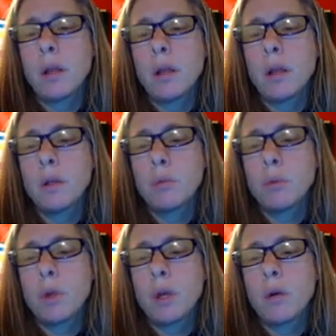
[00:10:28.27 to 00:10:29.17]
this
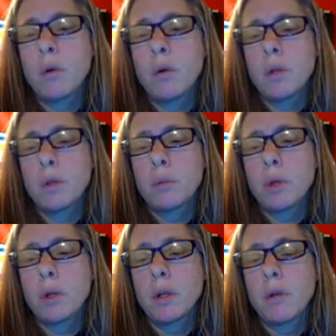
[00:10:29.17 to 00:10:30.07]
bullet, or this
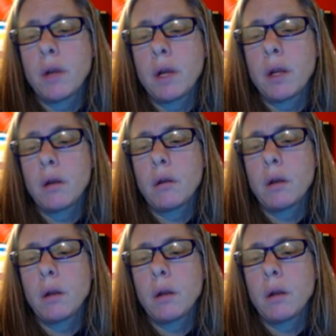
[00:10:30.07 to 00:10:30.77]
bullet to write down.